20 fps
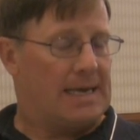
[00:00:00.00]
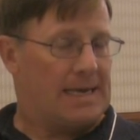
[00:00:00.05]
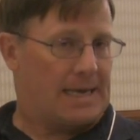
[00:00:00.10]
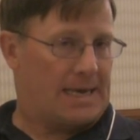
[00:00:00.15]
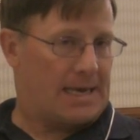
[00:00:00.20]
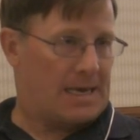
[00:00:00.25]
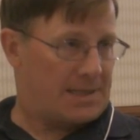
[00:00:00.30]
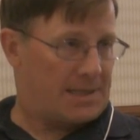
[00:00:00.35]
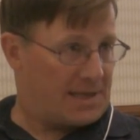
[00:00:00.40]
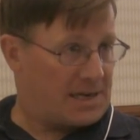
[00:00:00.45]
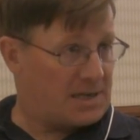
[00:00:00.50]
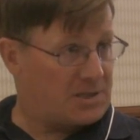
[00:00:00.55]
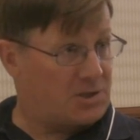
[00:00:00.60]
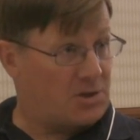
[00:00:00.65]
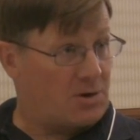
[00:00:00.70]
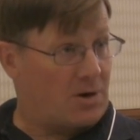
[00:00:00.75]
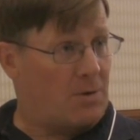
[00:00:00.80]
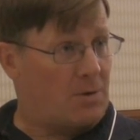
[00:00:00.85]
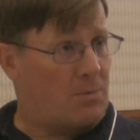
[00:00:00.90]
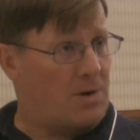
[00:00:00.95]
and last
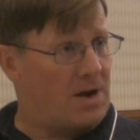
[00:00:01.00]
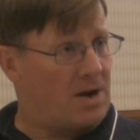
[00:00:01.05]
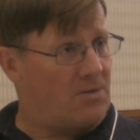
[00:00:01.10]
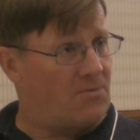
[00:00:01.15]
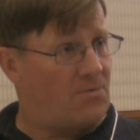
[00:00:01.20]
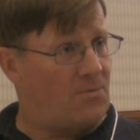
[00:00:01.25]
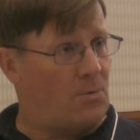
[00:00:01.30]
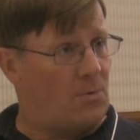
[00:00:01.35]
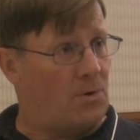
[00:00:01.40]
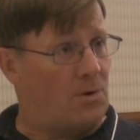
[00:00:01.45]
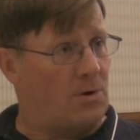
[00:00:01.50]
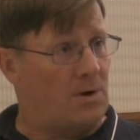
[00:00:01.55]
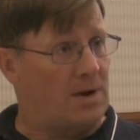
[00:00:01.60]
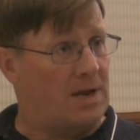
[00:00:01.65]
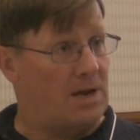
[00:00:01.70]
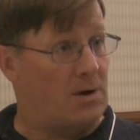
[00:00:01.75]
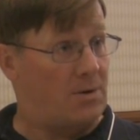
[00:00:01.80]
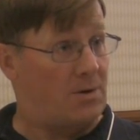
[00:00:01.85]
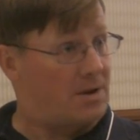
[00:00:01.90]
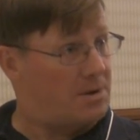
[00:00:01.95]
year I ran for
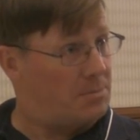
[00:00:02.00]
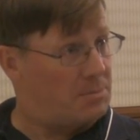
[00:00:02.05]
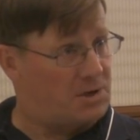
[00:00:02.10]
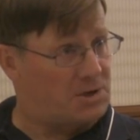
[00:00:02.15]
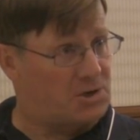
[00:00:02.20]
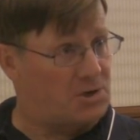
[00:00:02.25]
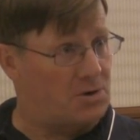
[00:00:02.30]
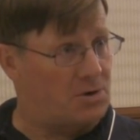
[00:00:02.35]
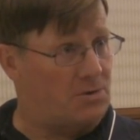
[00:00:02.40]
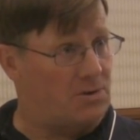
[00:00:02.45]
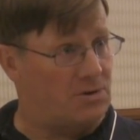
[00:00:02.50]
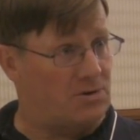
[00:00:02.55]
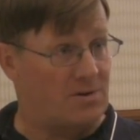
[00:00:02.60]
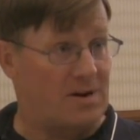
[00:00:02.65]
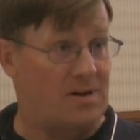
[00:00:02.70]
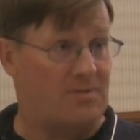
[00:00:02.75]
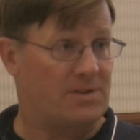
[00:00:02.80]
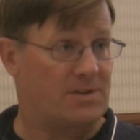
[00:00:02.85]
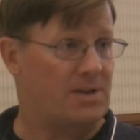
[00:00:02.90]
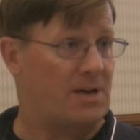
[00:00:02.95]
county commissioner in
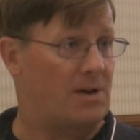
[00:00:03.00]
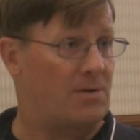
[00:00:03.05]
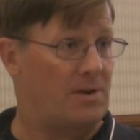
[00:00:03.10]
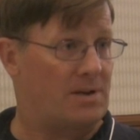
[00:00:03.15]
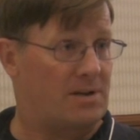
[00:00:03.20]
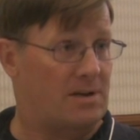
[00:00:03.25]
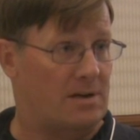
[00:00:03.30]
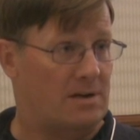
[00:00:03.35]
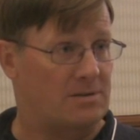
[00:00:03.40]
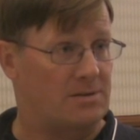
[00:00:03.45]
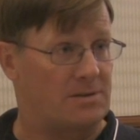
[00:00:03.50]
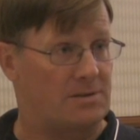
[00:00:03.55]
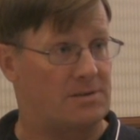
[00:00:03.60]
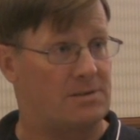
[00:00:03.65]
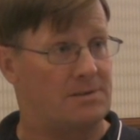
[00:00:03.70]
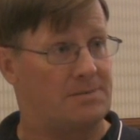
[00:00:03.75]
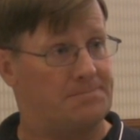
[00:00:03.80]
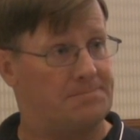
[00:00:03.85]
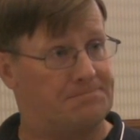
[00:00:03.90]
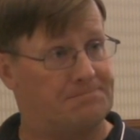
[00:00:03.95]
Travis County, Texas.